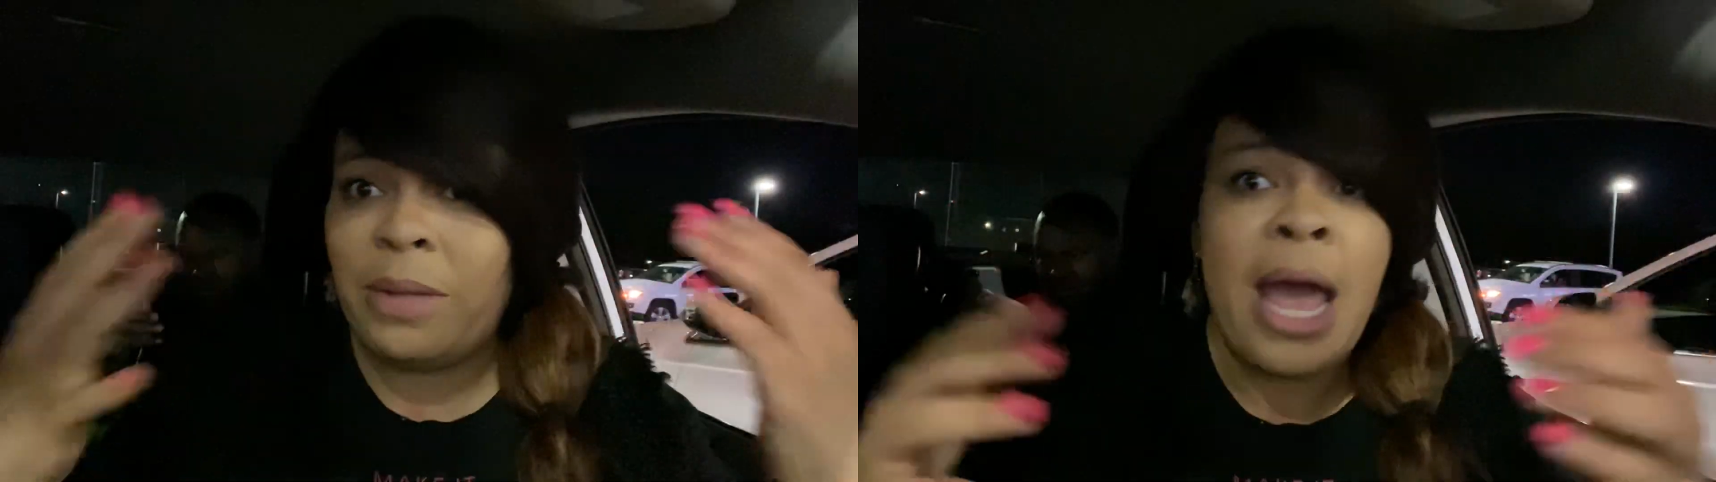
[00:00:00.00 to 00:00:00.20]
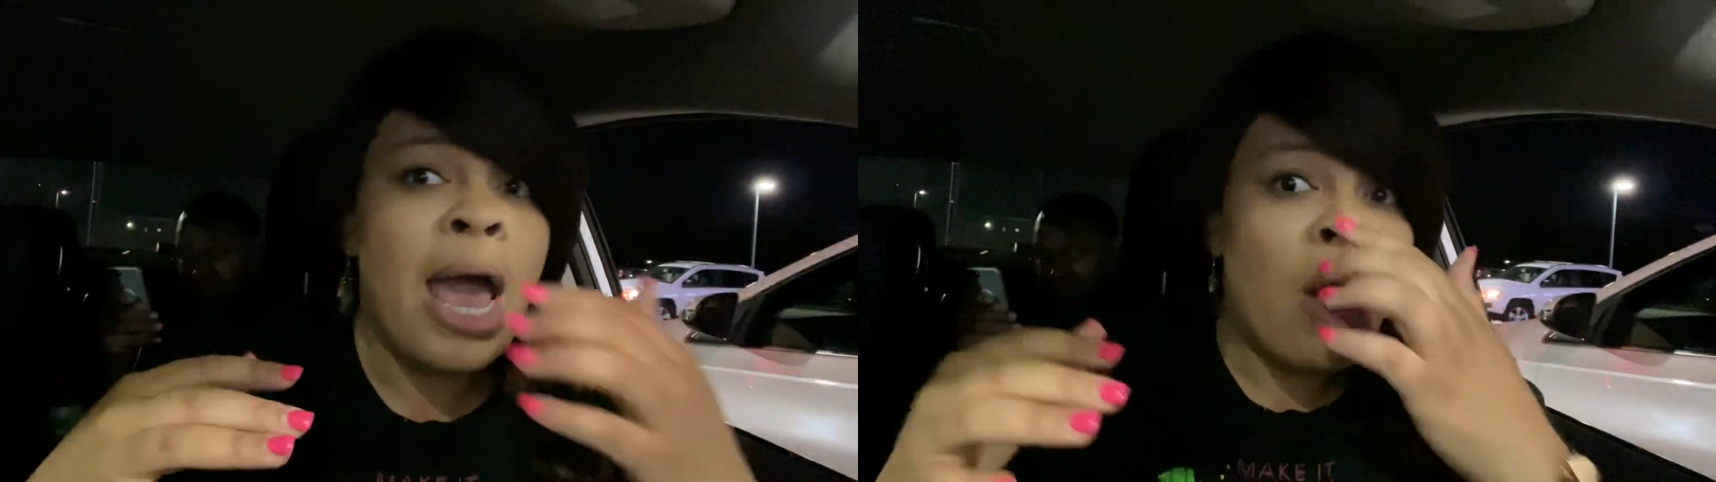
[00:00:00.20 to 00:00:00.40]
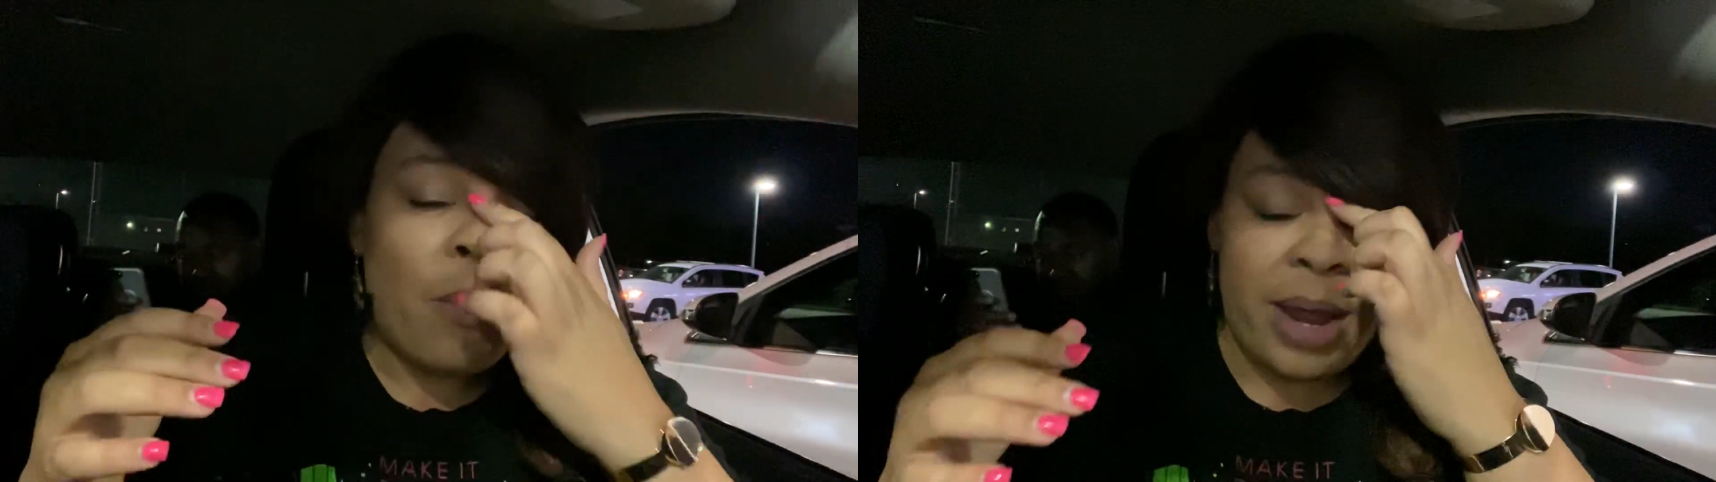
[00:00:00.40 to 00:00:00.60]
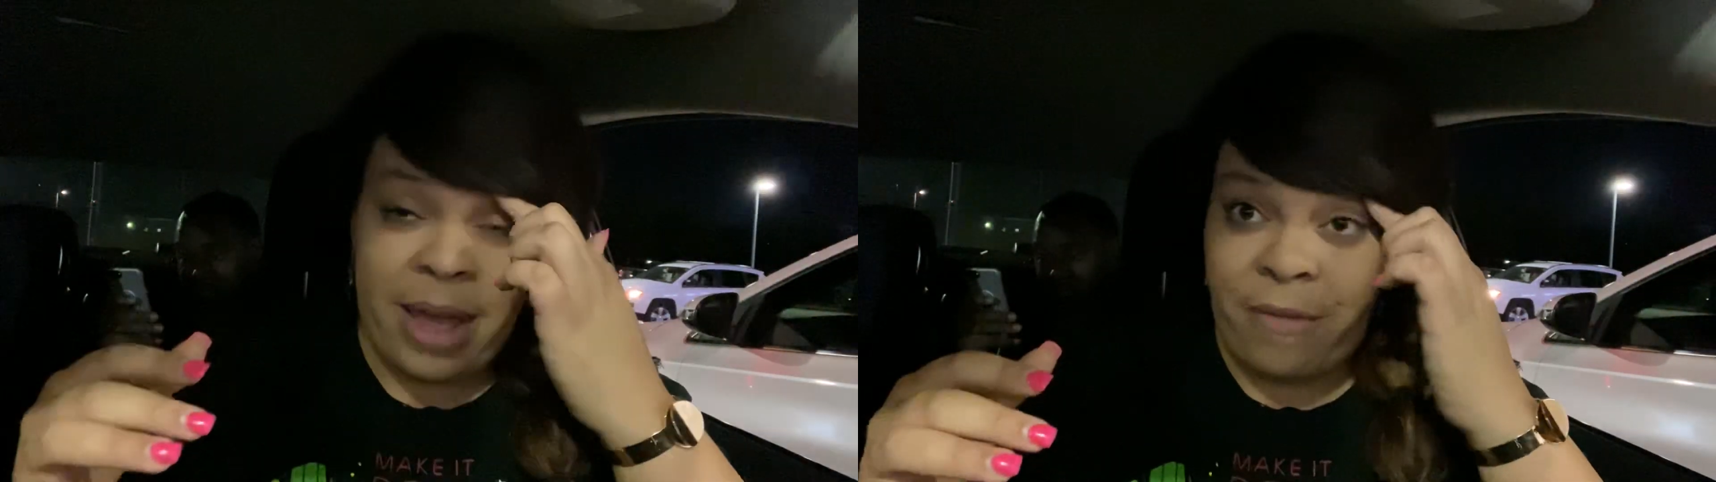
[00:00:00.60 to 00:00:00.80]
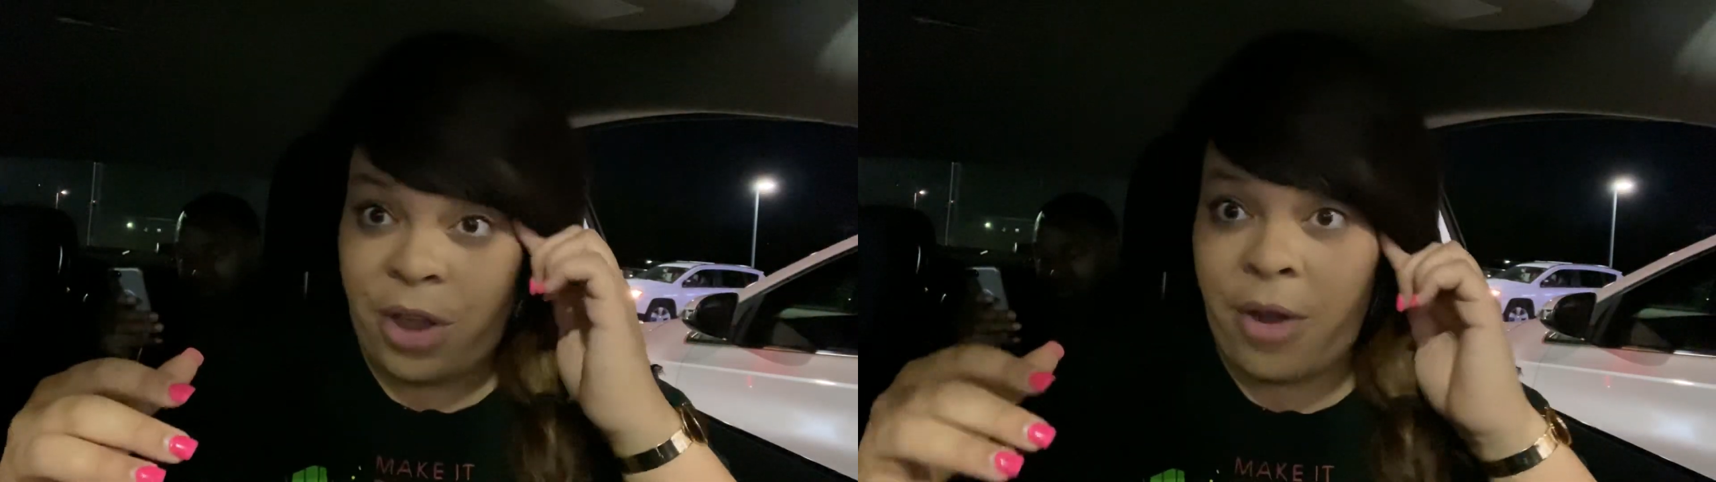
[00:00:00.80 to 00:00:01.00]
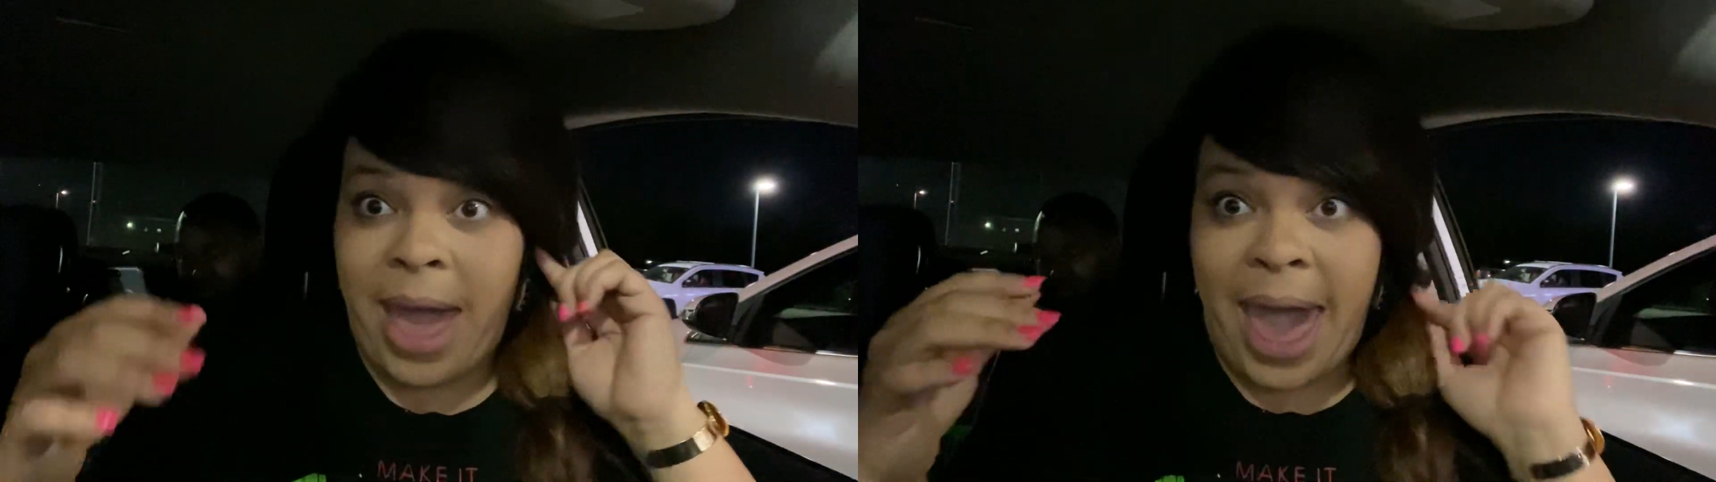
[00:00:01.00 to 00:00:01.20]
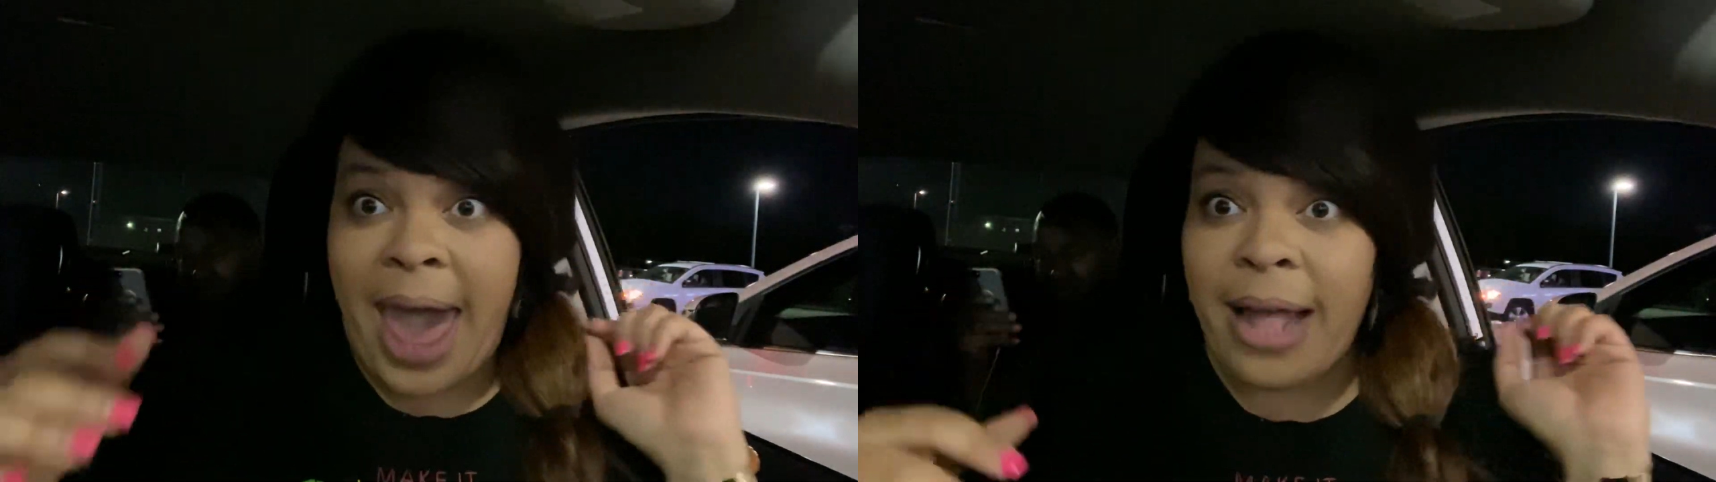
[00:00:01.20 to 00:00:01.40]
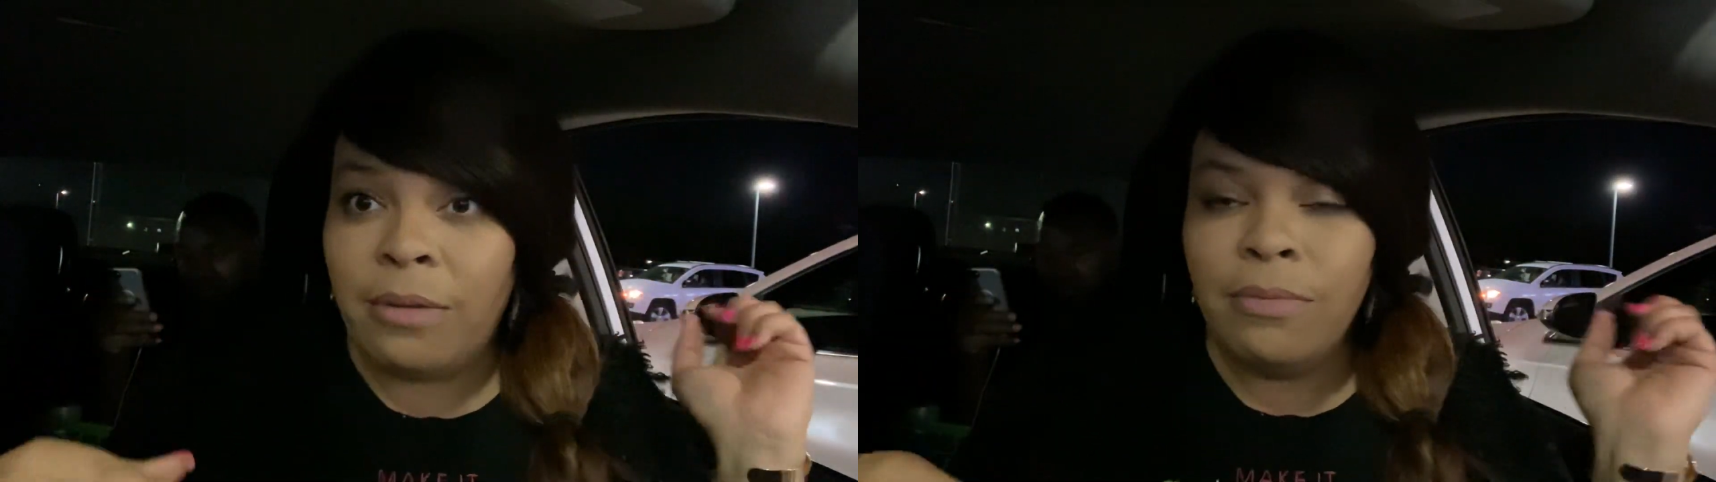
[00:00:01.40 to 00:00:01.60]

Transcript: two, whatever you're at,